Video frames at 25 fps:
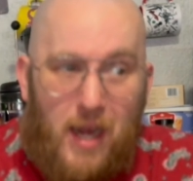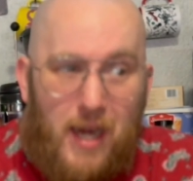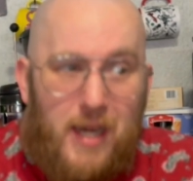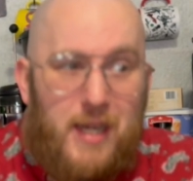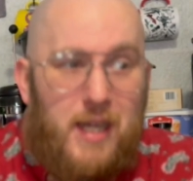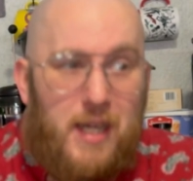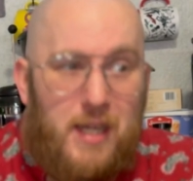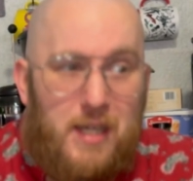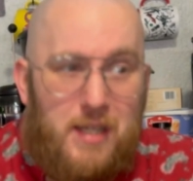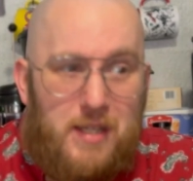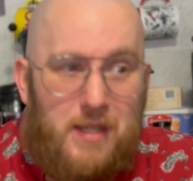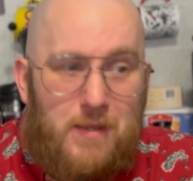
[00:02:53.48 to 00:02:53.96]
I
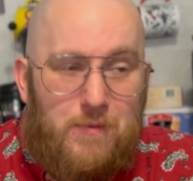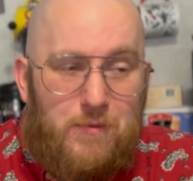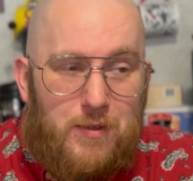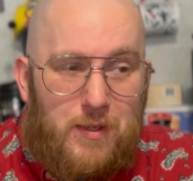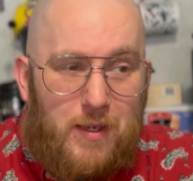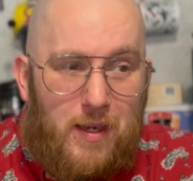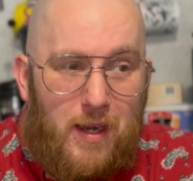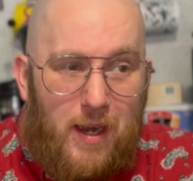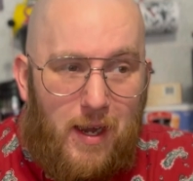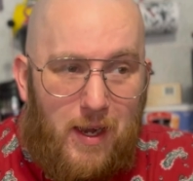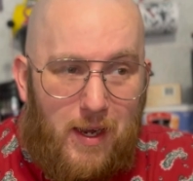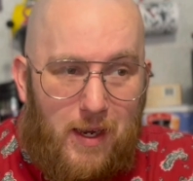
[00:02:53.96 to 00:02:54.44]
gotta give it
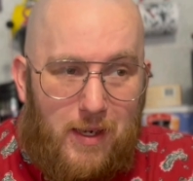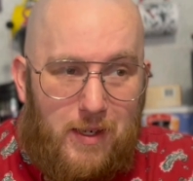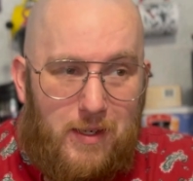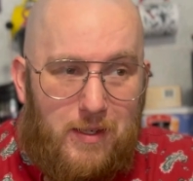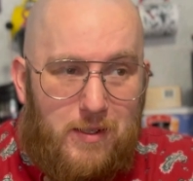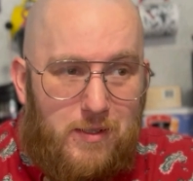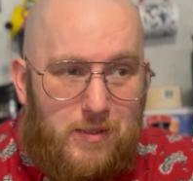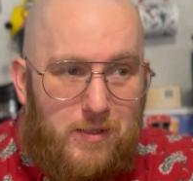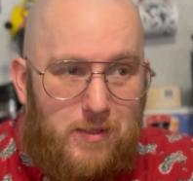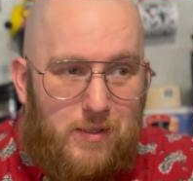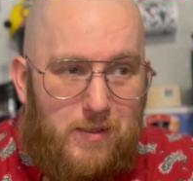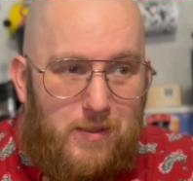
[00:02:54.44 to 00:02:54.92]
a
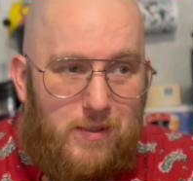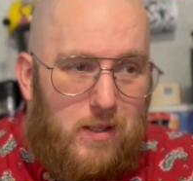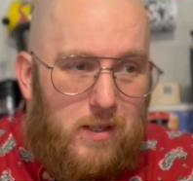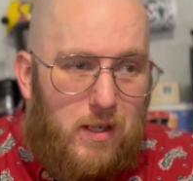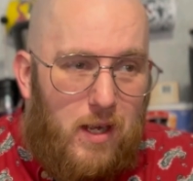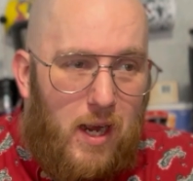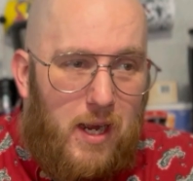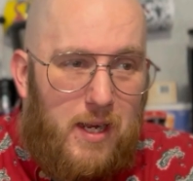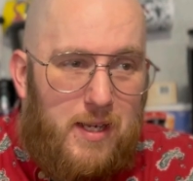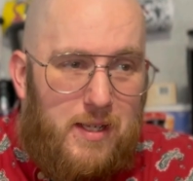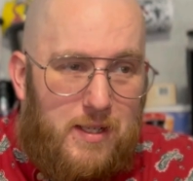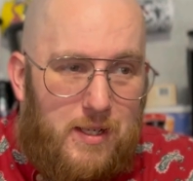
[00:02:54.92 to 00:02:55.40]
high.
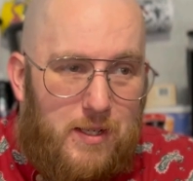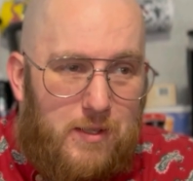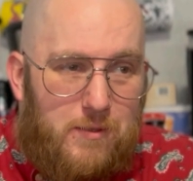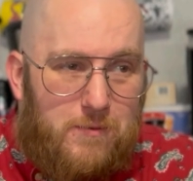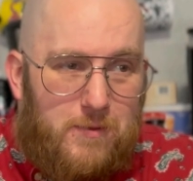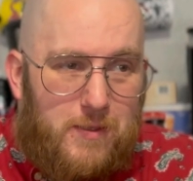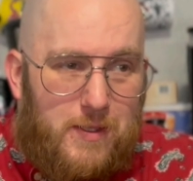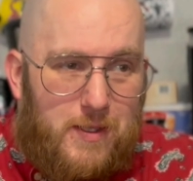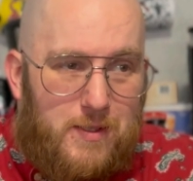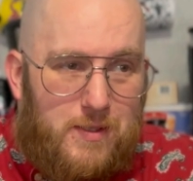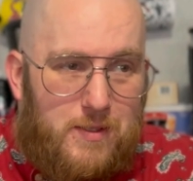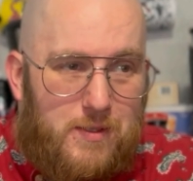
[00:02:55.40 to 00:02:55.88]
I
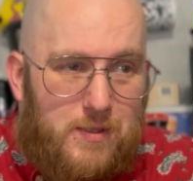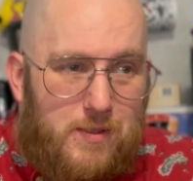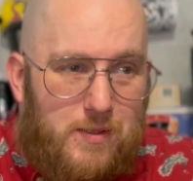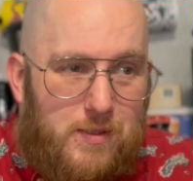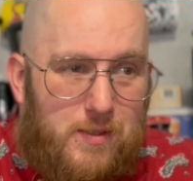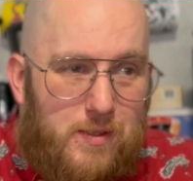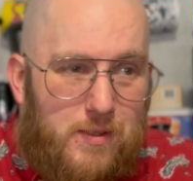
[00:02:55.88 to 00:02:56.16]
give it